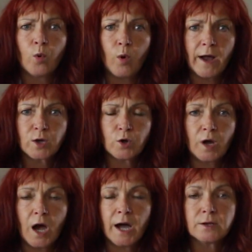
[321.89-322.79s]
Why
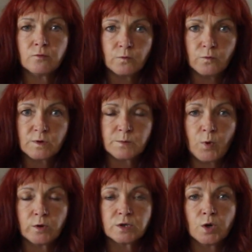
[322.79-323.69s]
couldn't I
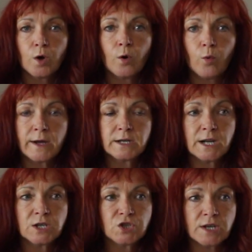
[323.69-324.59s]
respond? Why
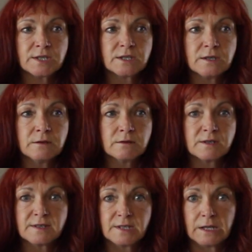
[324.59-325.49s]
did I just
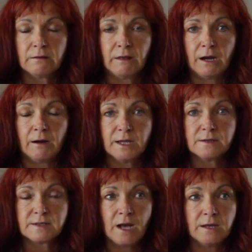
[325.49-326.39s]
sit there
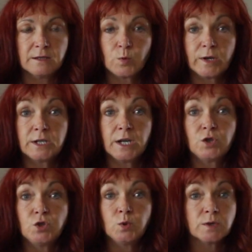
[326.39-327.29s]
in silence? Why did I
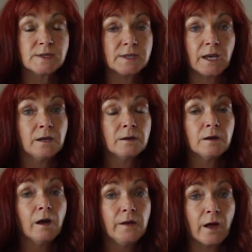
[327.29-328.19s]
do or say
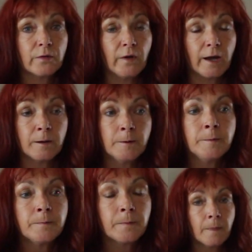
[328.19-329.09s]

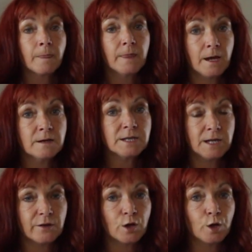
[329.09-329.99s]
nothing? There's
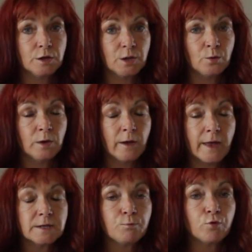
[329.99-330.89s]
another clue.
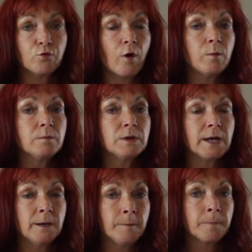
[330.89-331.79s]
That's
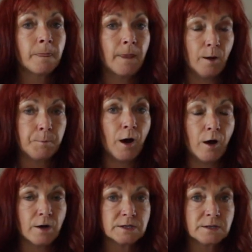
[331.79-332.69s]
probably a
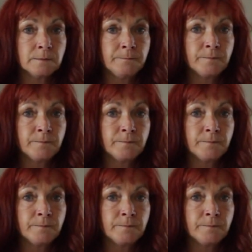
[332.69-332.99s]
part.